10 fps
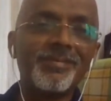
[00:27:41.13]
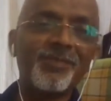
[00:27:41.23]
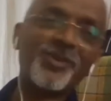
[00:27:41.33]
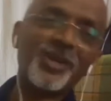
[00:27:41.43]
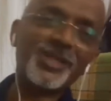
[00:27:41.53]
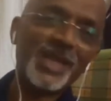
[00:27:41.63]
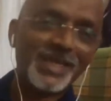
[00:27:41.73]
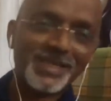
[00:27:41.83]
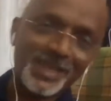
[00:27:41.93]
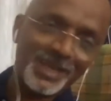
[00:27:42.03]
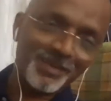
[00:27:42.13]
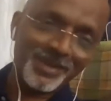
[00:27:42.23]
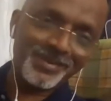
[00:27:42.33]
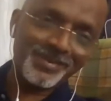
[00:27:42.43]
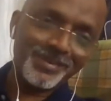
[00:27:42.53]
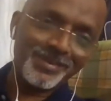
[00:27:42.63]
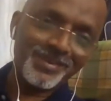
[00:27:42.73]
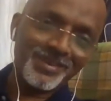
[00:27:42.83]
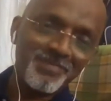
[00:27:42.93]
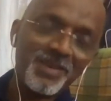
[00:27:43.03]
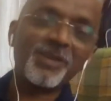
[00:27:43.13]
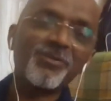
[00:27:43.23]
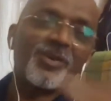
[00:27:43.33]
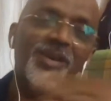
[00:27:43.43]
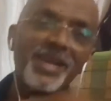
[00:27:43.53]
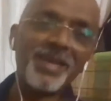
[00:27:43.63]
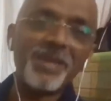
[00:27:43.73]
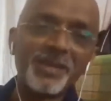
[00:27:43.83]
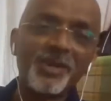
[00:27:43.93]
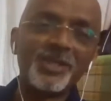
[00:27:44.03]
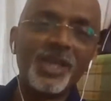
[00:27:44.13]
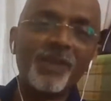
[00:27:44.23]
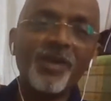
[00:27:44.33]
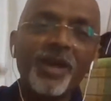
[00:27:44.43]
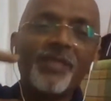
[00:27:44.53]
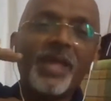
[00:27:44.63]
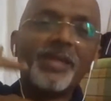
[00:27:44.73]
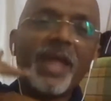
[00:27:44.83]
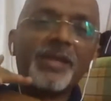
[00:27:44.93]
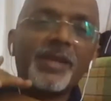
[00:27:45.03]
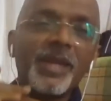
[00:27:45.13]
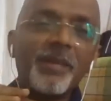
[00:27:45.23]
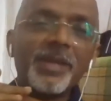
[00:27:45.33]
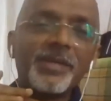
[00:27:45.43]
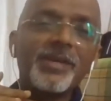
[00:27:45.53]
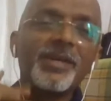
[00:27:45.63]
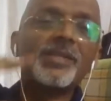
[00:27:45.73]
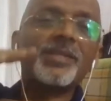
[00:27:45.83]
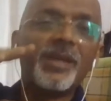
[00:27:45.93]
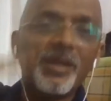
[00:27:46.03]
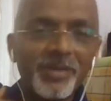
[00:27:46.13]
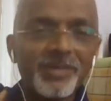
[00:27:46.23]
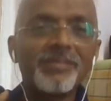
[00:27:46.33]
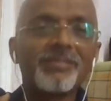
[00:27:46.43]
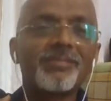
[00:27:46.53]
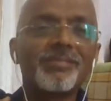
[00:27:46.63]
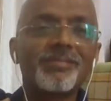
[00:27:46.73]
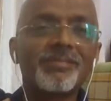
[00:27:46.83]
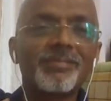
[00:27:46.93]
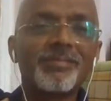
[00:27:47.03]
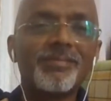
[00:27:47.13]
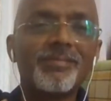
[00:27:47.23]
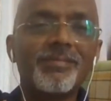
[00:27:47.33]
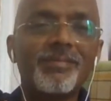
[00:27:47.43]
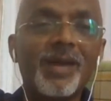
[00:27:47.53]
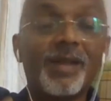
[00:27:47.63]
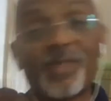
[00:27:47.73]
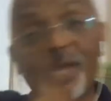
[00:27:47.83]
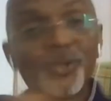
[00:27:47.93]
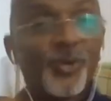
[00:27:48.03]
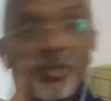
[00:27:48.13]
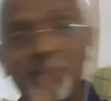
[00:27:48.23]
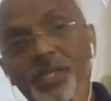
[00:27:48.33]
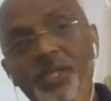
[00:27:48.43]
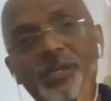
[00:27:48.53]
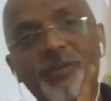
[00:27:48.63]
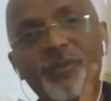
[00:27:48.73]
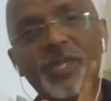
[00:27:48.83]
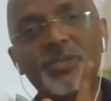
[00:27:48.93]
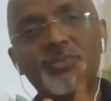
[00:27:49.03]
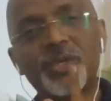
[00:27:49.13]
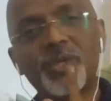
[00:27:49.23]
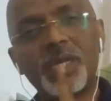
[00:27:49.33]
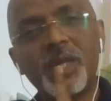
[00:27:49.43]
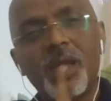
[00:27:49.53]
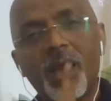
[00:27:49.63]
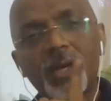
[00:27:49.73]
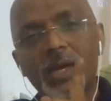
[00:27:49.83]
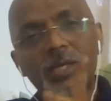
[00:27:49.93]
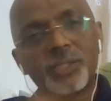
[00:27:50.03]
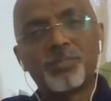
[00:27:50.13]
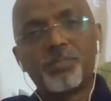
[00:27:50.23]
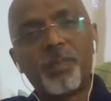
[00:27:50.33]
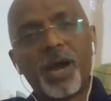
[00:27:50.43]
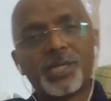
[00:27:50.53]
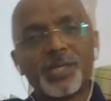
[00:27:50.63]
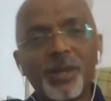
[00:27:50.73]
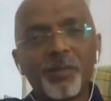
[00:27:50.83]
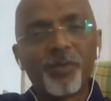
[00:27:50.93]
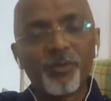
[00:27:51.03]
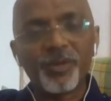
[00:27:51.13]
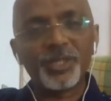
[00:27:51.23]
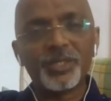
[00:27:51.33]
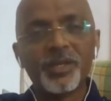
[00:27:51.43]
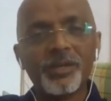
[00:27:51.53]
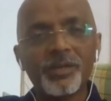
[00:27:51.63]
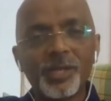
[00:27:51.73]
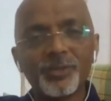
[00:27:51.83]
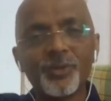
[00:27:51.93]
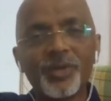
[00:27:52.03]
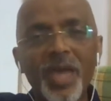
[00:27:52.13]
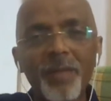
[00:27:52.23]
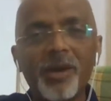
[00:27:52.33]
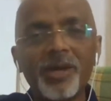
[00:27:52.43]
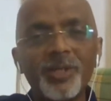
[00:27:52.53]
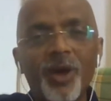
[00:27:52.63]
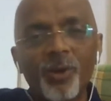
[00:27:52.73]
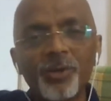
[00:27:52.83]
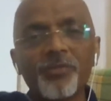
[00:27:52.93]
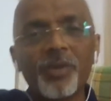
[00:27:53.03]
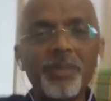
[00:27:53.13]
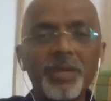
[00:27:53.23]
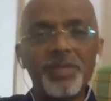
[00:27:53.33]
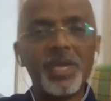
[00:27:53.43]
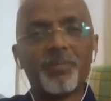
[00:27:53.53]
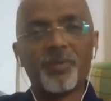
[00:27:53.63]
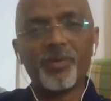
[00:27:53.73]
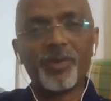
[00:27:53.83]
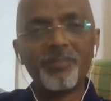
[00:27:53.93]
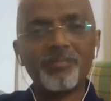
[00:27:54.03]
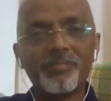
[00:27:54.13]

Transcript: If not, sky is the limit. But if you limit yourself, then that limit is the limit. And that's going to be the difference between a smart professional that's going to emerge out of a BBA program